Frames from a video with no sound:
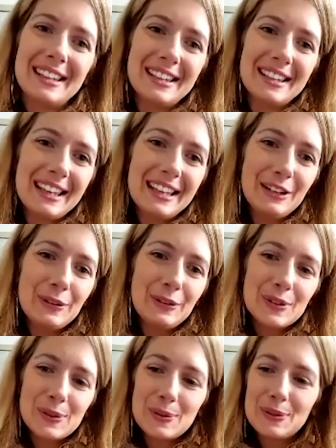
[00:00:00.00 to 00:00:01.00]
in your
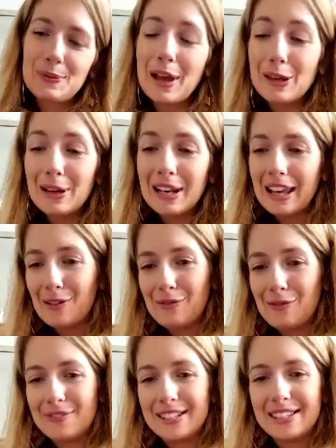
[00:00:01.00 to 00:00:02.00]
sort of where you live
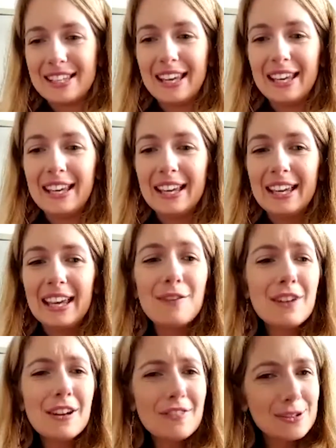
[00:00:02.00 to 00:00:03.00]
to see,
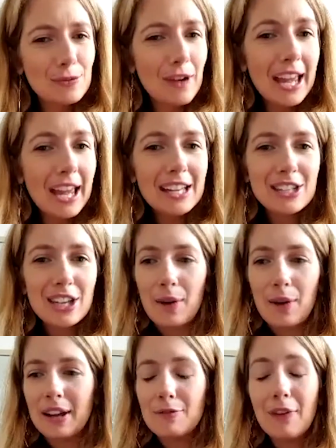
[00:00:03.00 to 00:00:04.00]
even if it's radio.
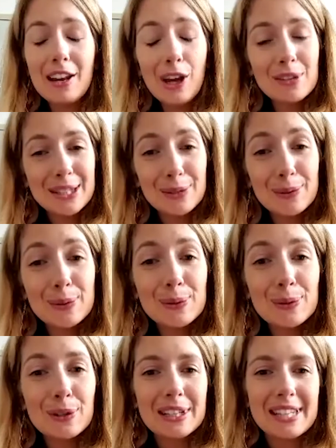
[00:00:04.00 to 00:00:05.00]
Radio is still
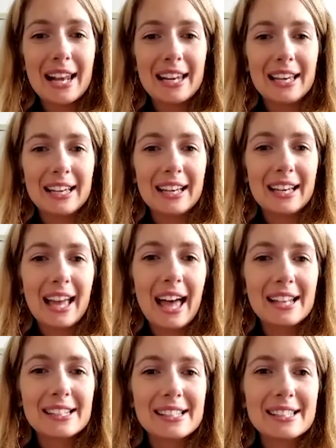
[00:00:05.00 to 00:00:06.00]
storytelling,
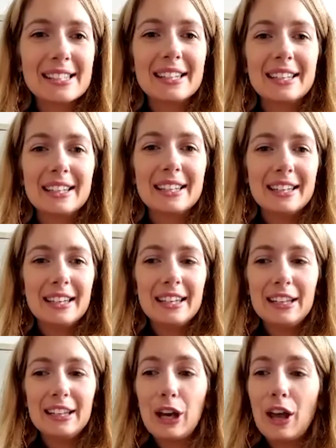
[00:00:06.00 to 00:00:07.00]
and
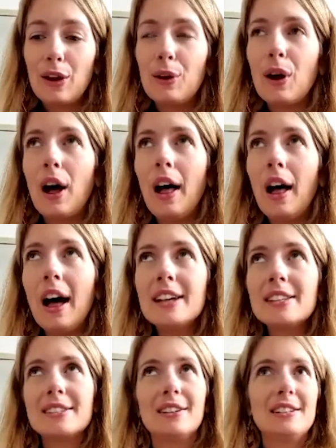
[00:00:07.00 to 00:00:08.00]
I
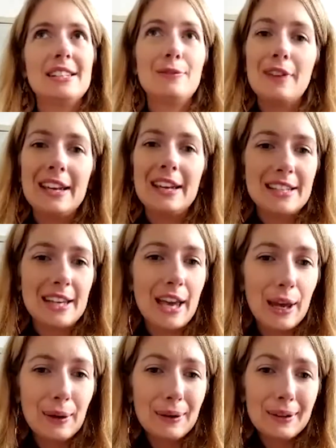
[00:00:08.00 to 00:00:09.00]
started in
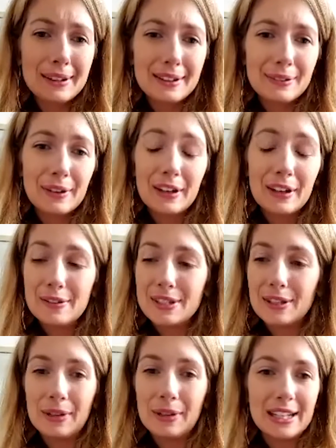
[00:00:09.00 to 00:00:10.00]
radio when I was
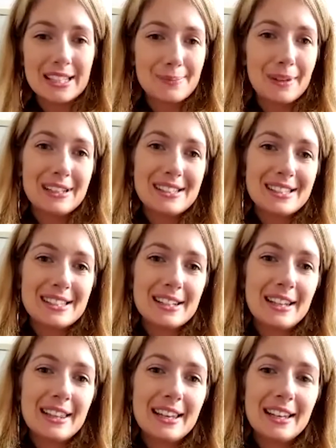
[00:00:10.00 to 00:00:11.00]
doing work experience, and
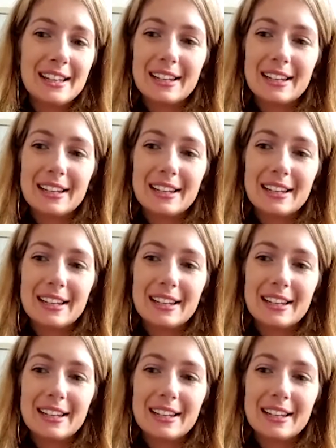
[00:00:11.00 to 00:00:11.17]
I think